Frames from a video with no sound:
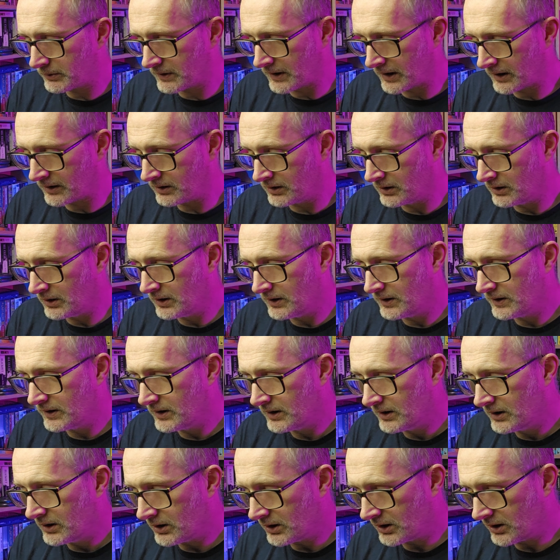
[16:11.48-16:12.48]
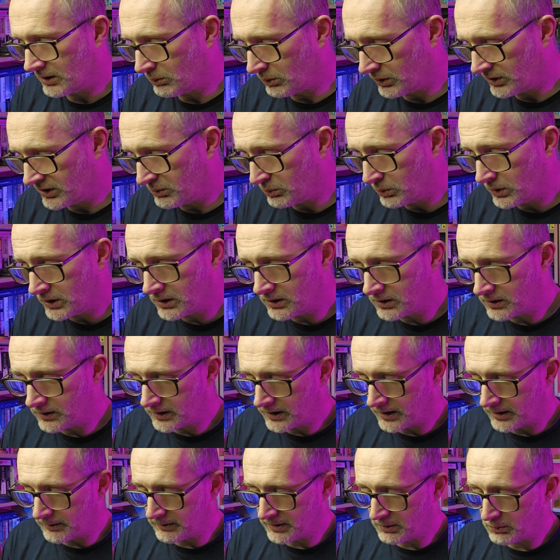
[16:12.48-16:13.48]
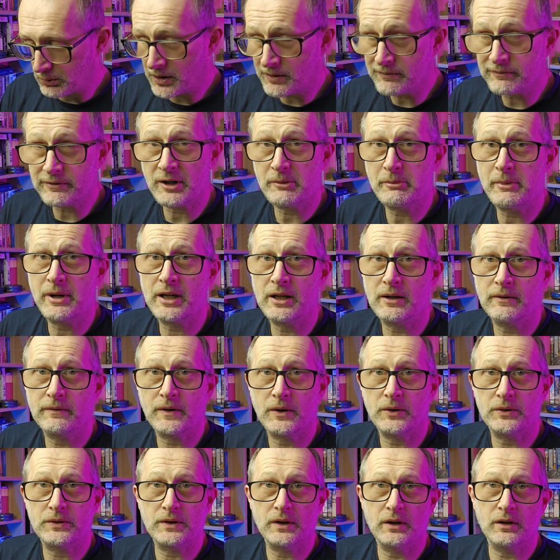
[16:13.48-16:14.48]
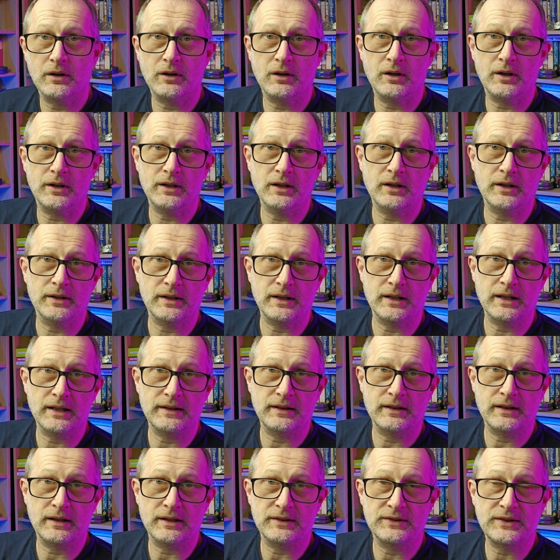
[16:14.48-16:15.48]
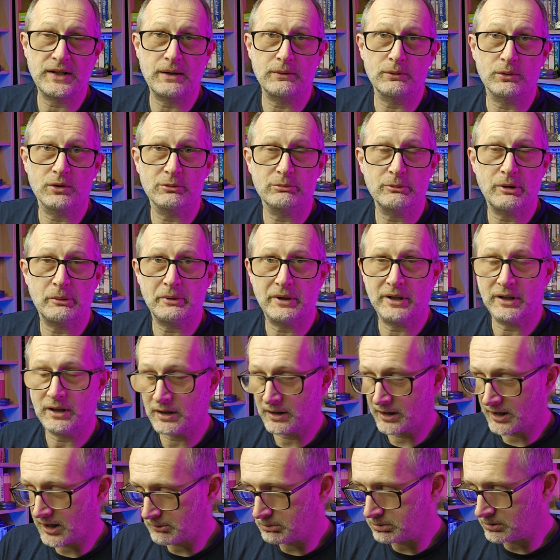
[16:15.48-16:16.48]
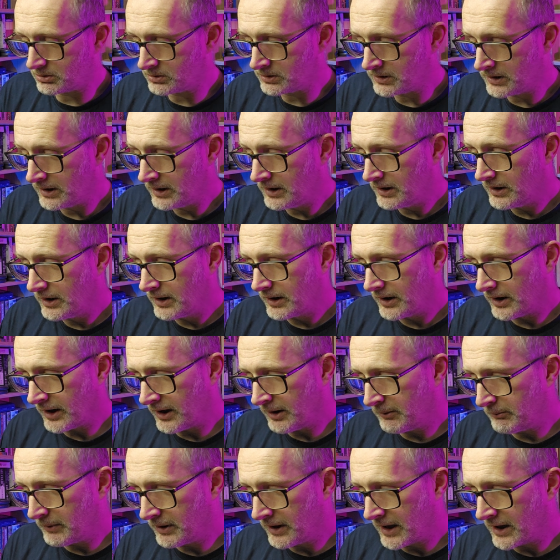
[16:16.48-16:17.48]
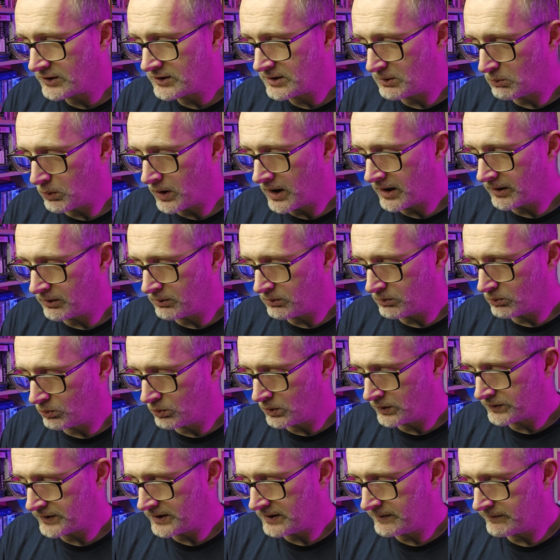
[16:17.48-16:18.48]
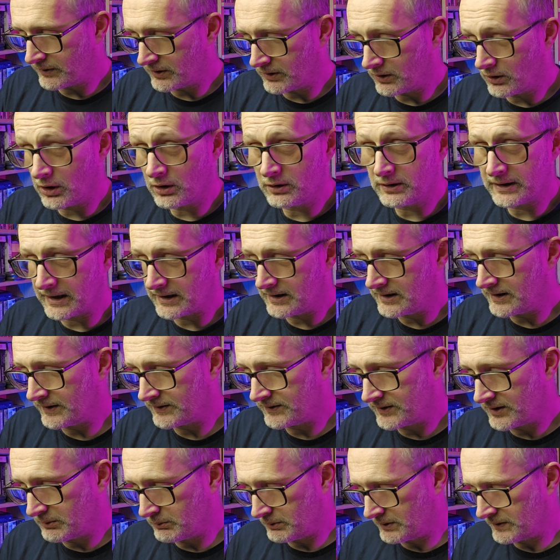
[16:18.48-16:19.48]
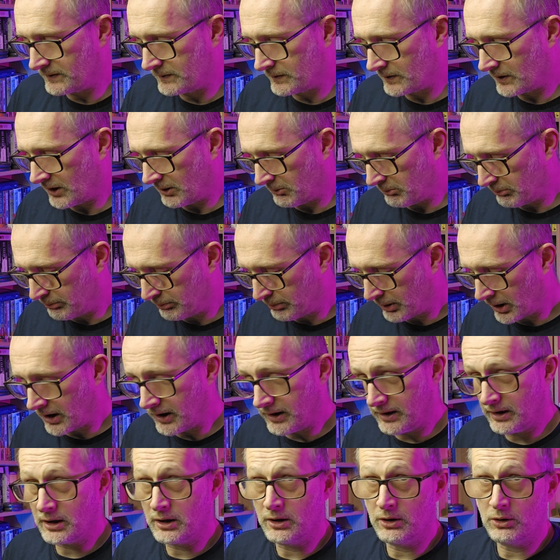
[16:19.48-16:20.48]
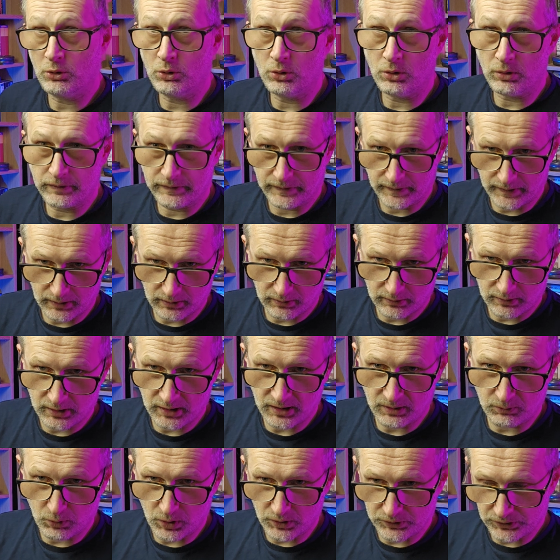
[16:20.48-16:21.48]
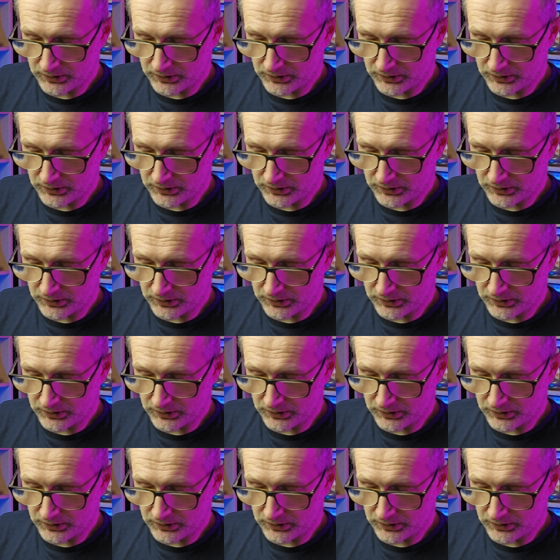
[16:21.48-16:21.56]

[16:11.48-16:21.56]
that what you will, there weren't very many of those that I liked the sound of, maybe a couple. And actually one wasn't even on that list. It was by an author that was